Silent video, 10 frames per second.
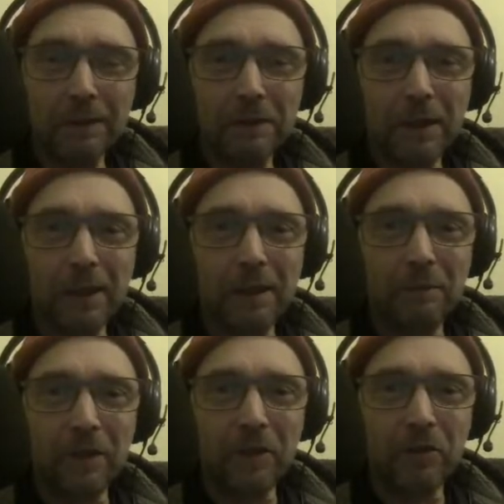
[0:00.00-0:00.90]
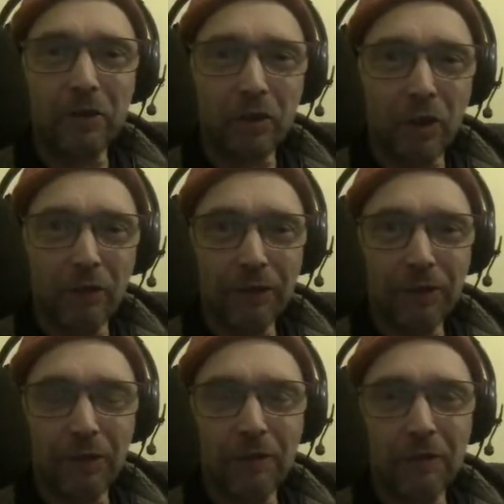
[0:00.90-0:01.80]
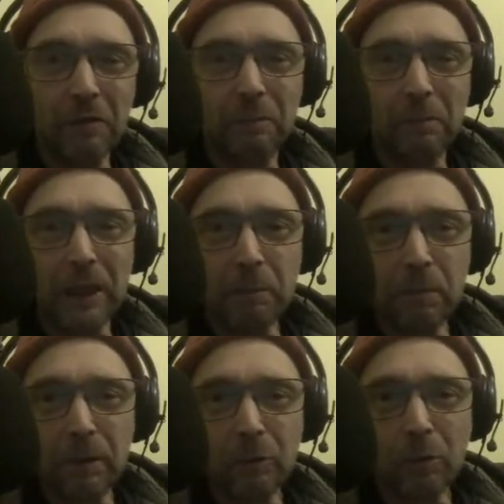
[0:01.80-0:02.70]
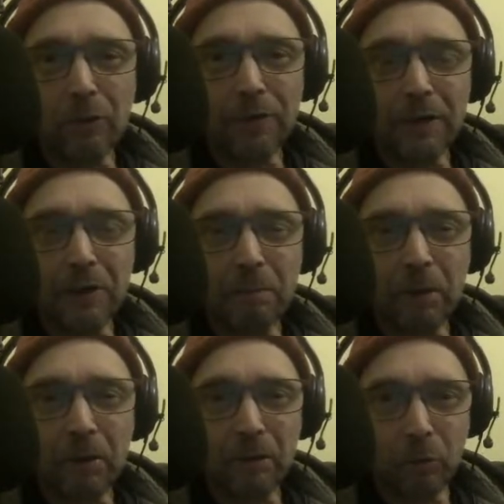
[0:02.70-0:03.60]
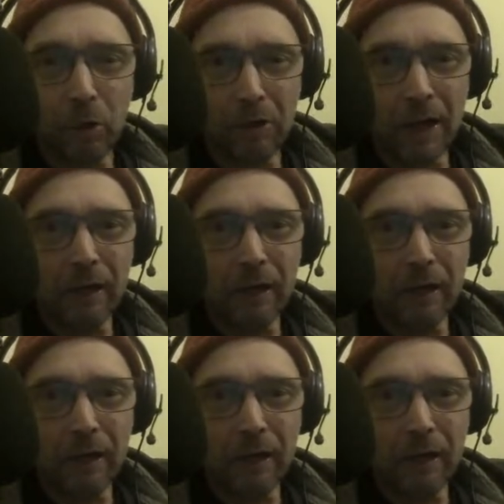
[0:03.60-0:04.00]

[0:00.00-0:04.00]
The Johnson people wanted to put where I